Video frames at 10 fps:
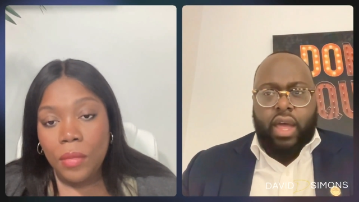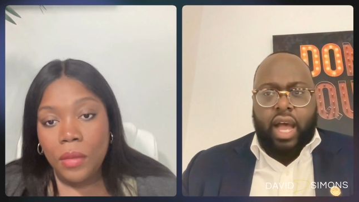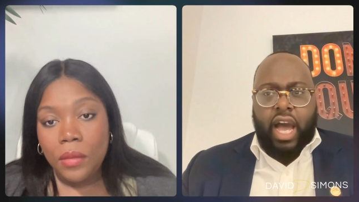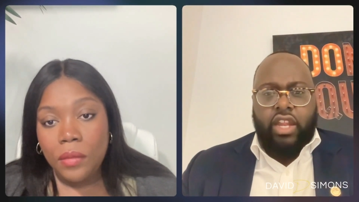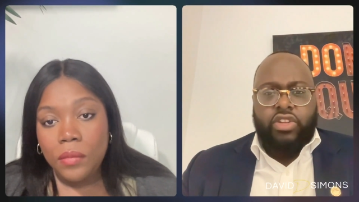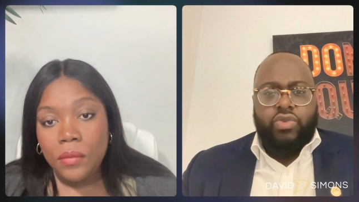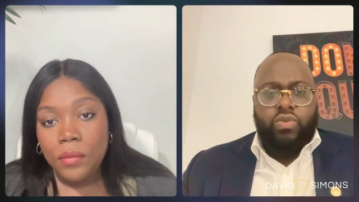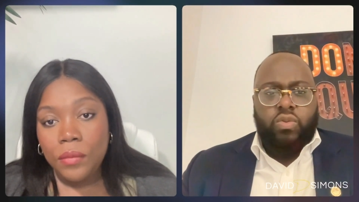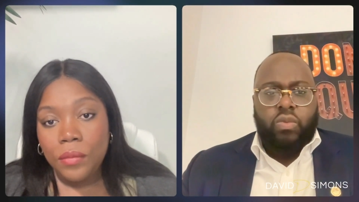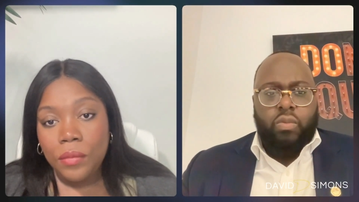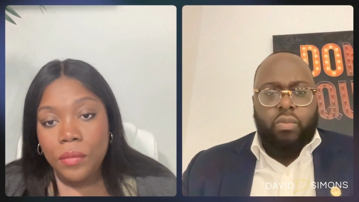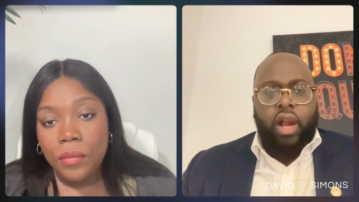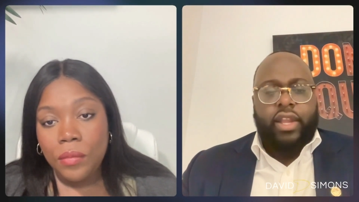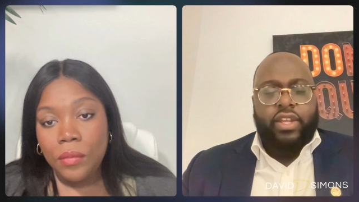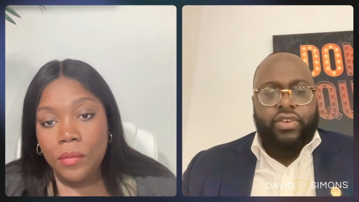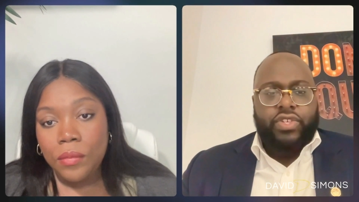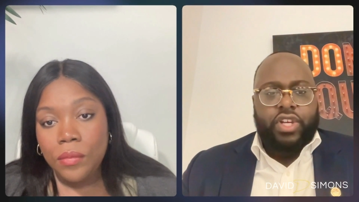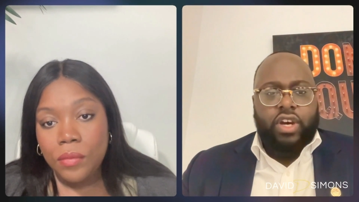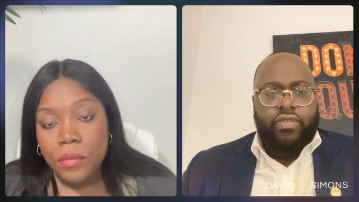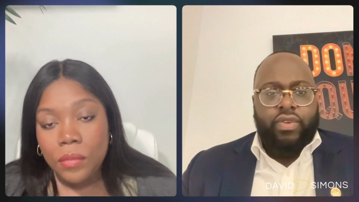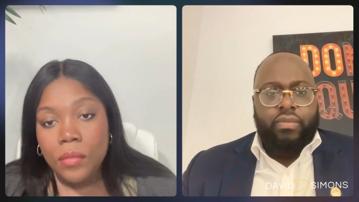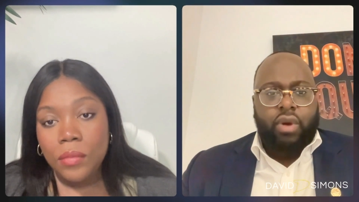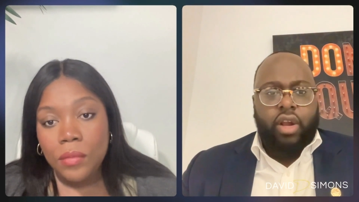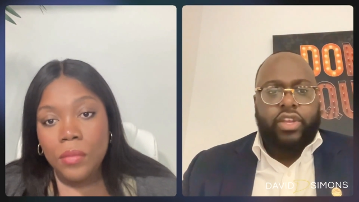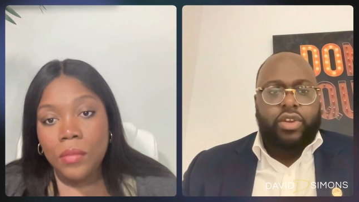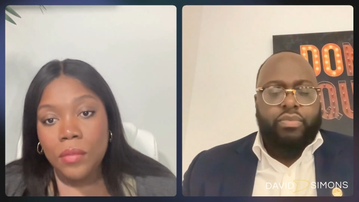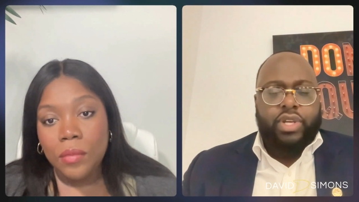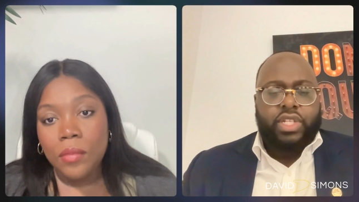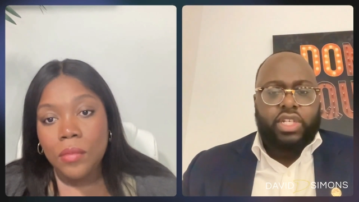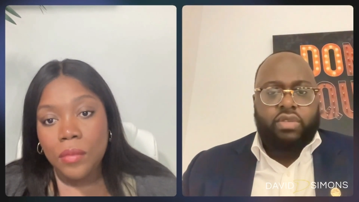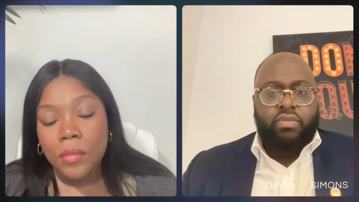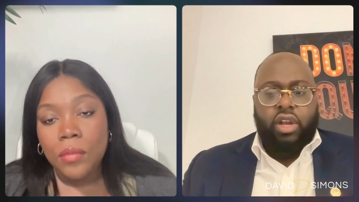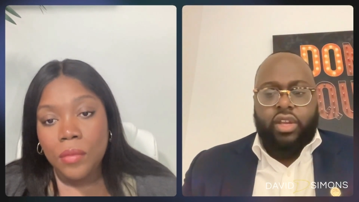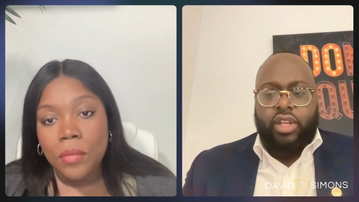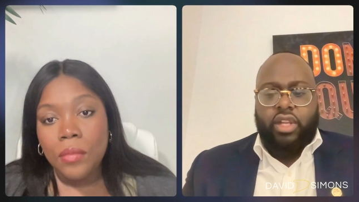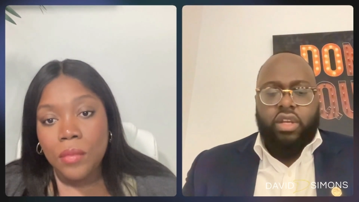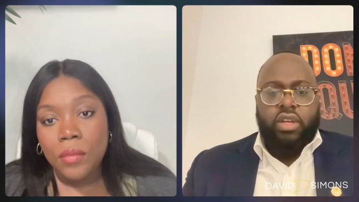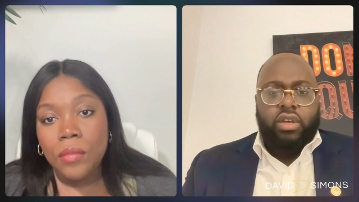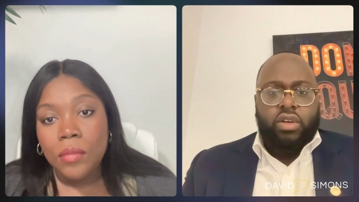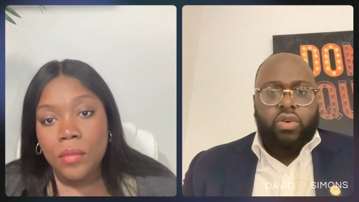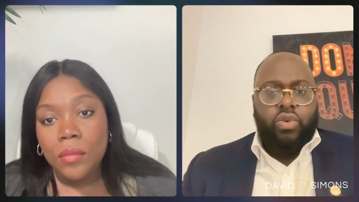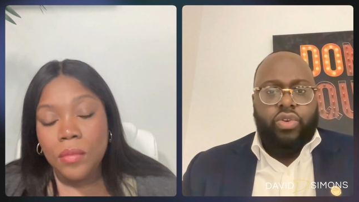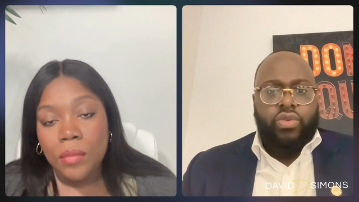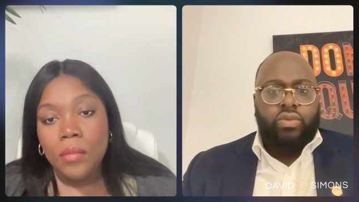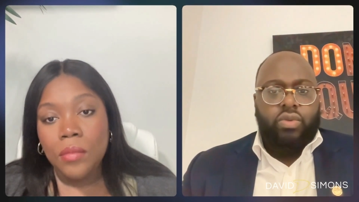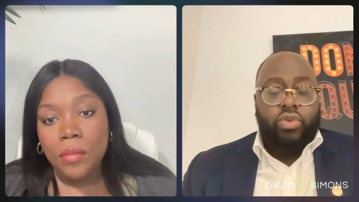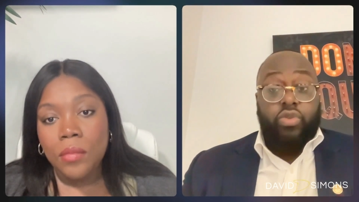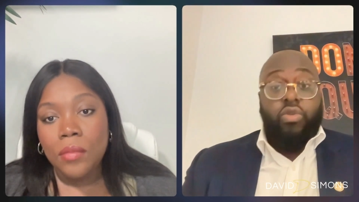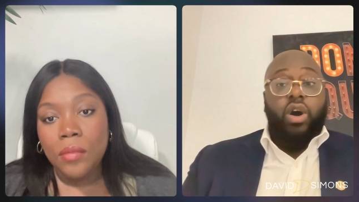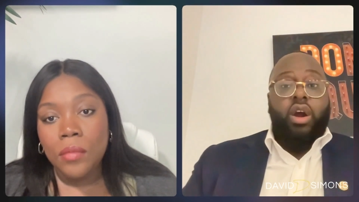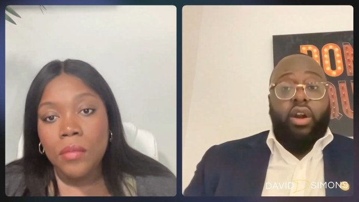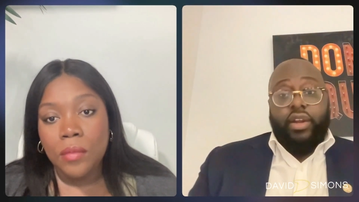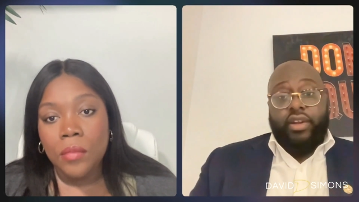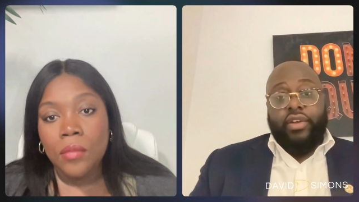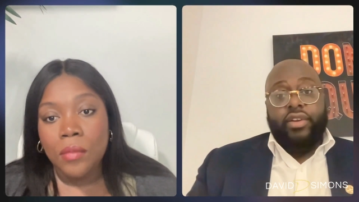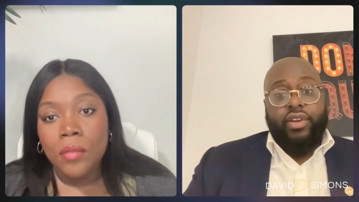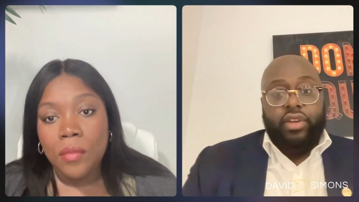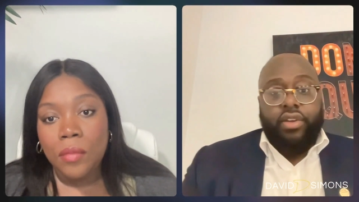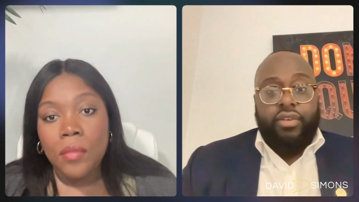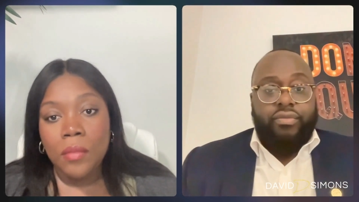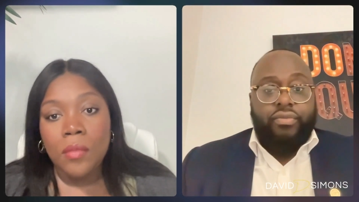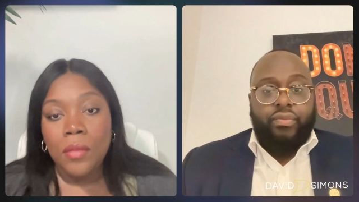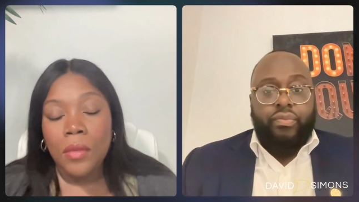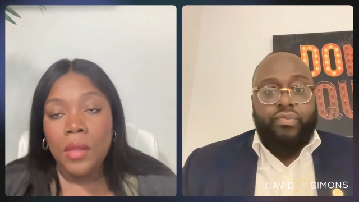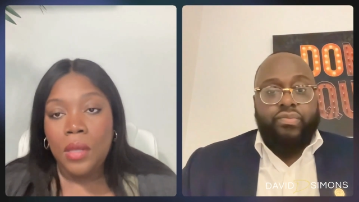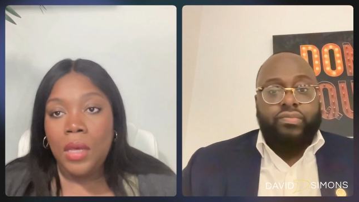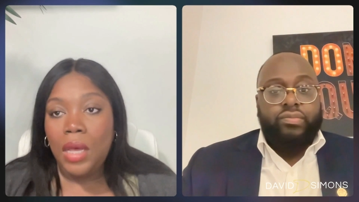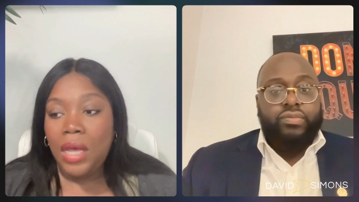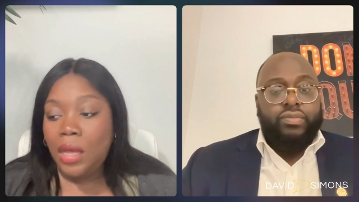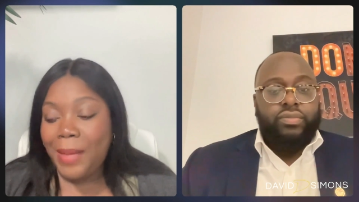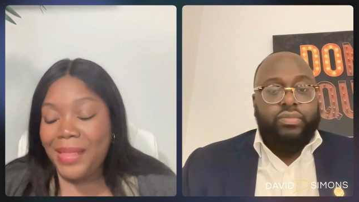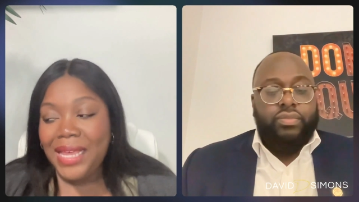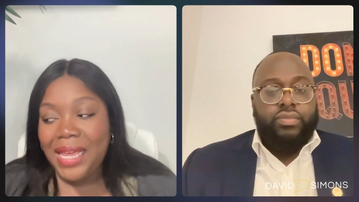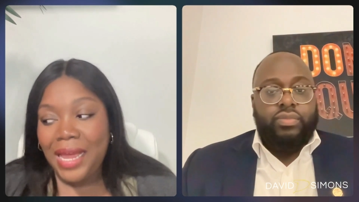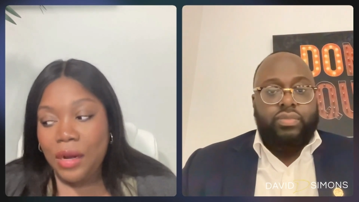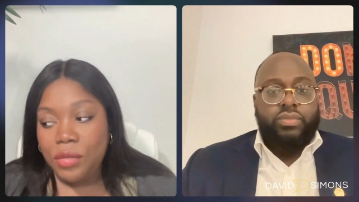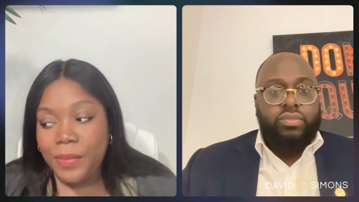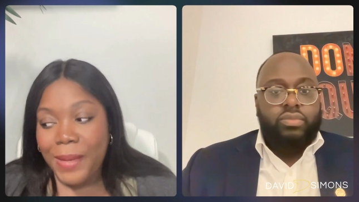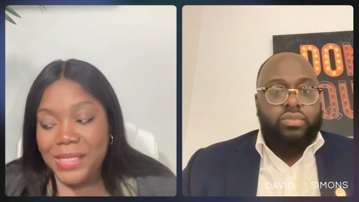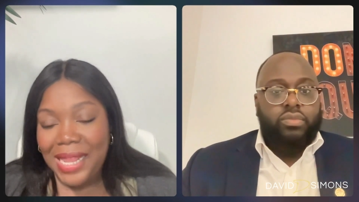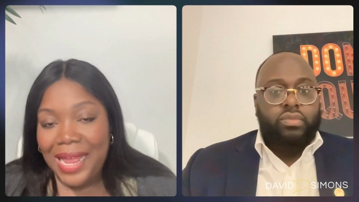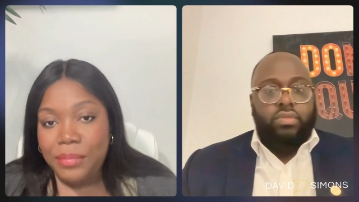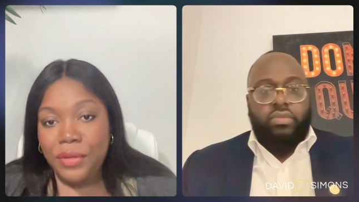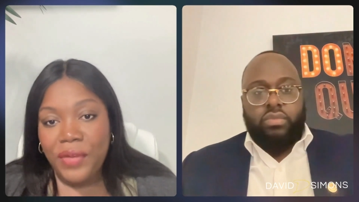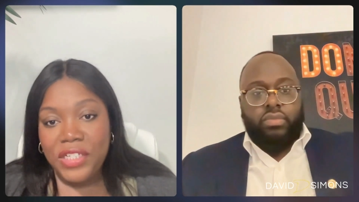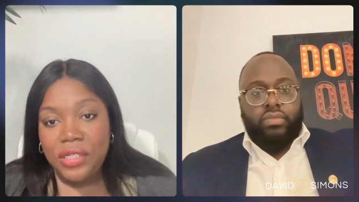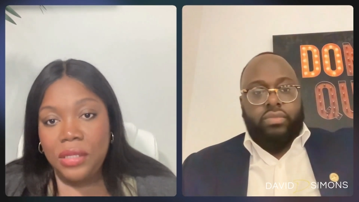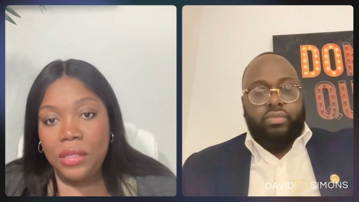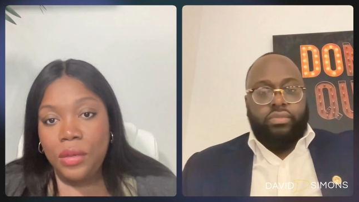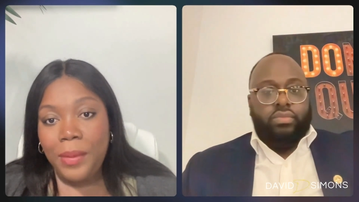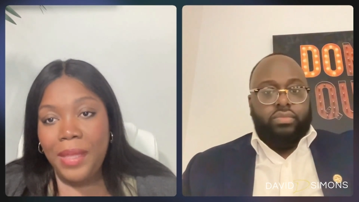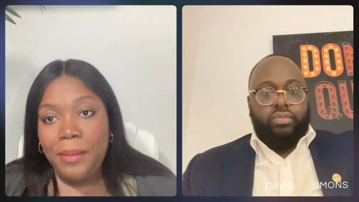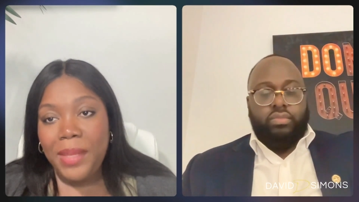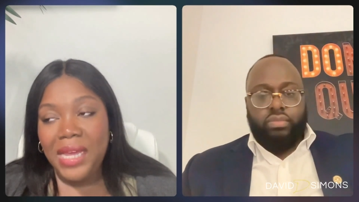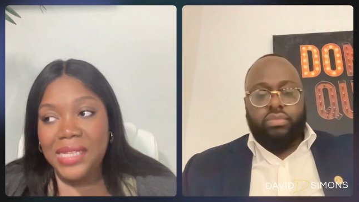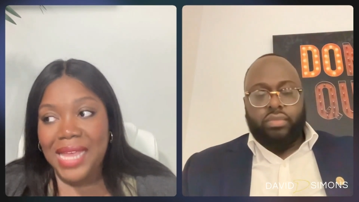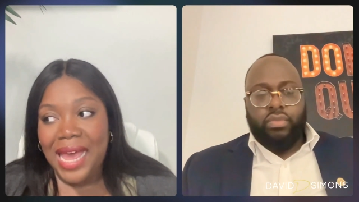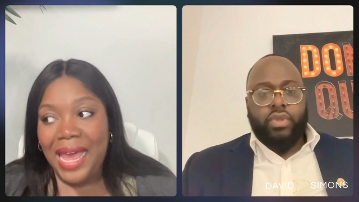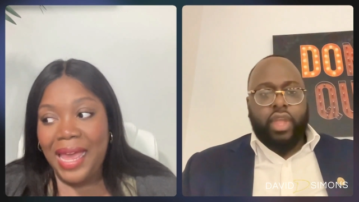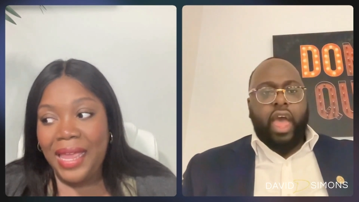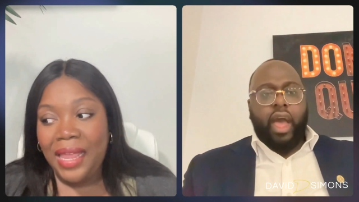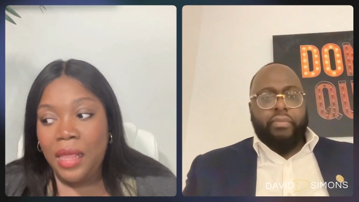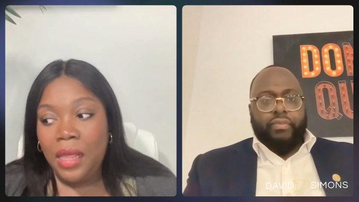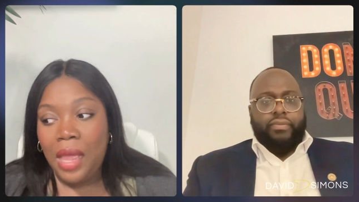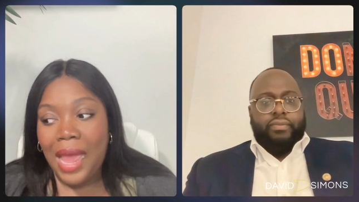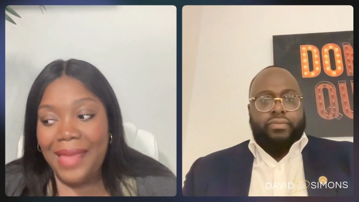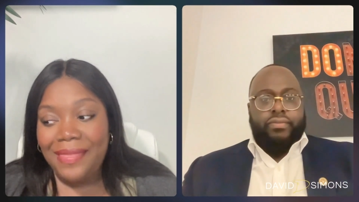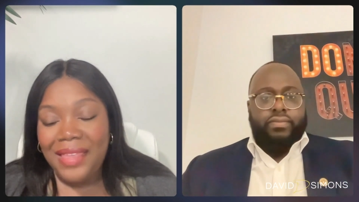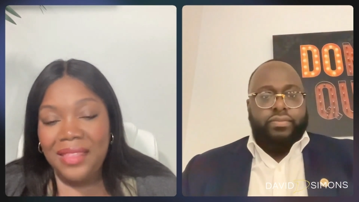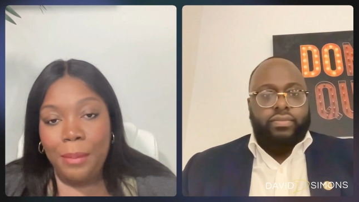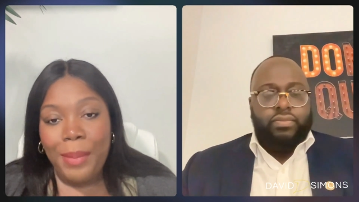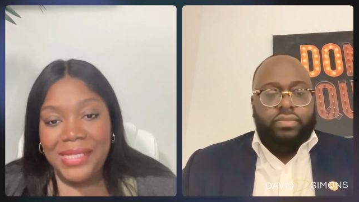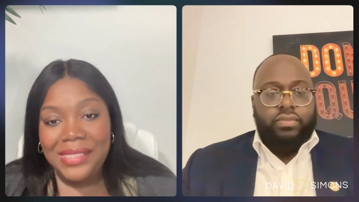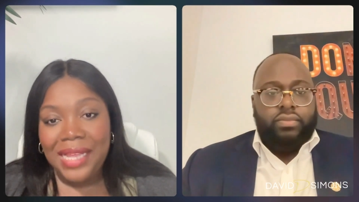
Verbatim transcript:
Speaker 1: how did you market yourself and market your business, market who you who you are?
Speaker 2: Mm-hmm. Um, I think it kind of goes back to the observation a little bit because I yeah. I think the best